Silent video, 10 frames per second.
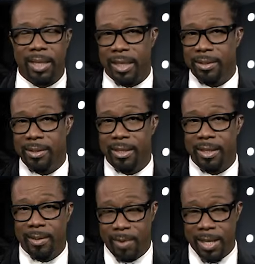And
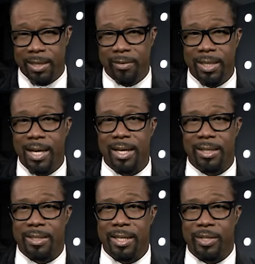while you're
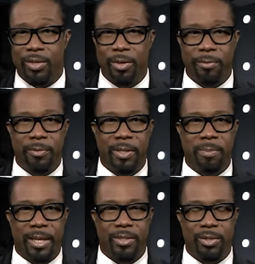online, send your
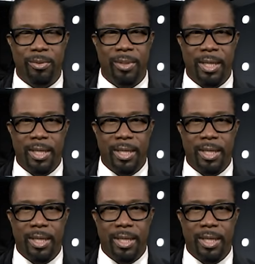feedback to